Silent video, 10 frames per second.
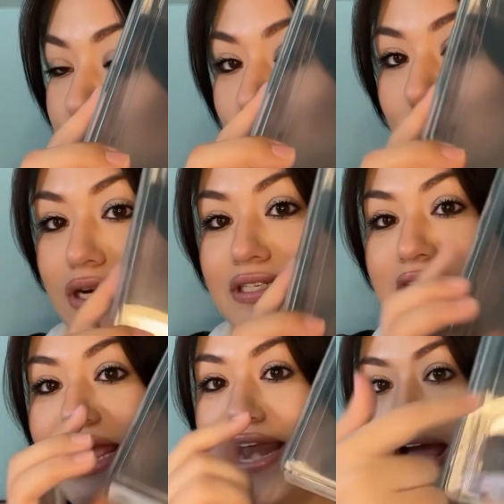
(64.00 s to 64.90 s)
drawers,
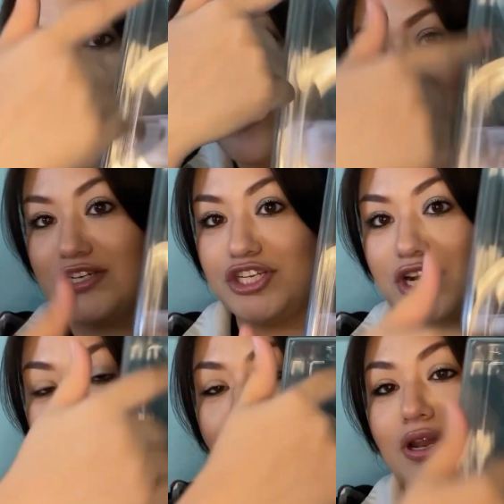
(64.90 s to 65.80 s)
and I'm actually going
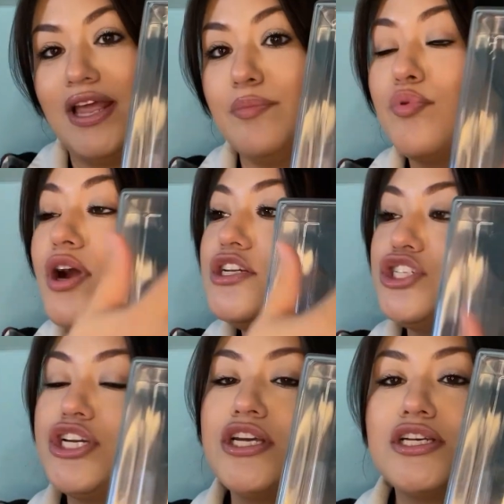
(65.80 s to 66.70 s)
to put like
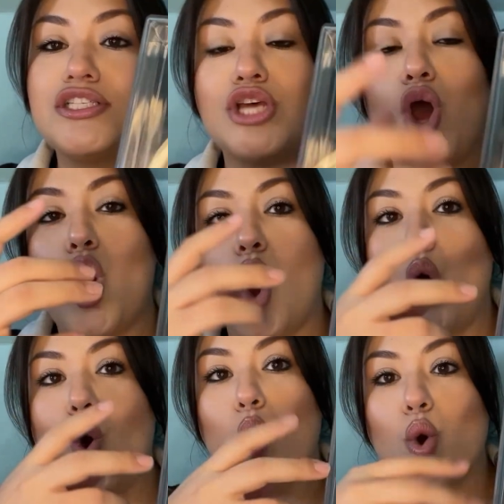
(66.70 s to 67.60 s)
brushes
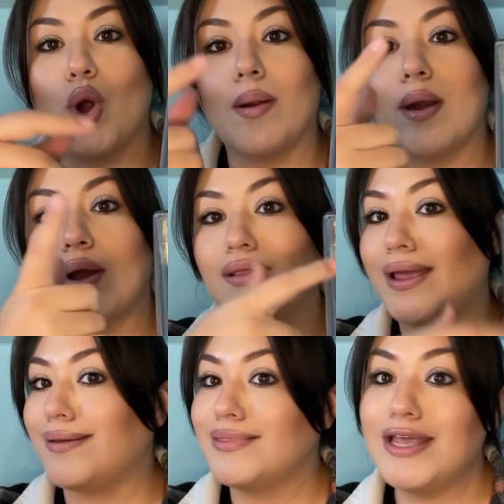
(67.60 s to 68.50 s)
or
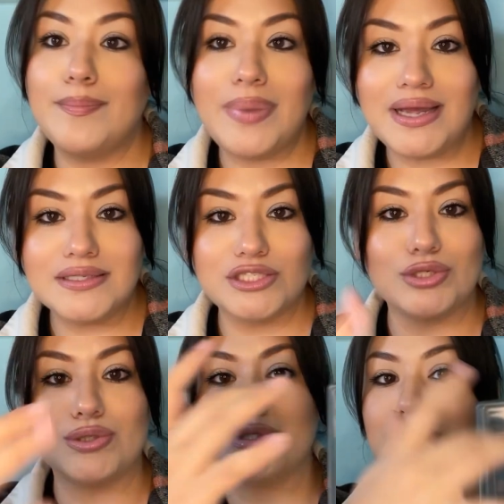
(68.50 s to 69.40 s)
like lip
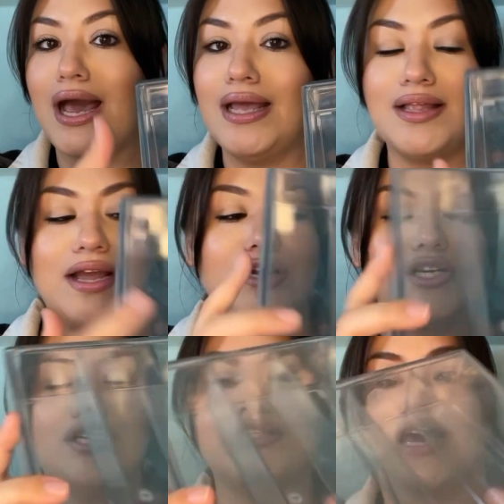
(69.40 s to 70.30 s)
pencils,
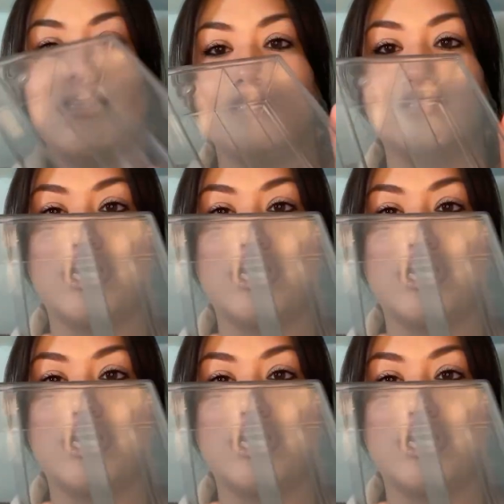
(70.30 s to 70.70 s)
eyeliners. I think it's like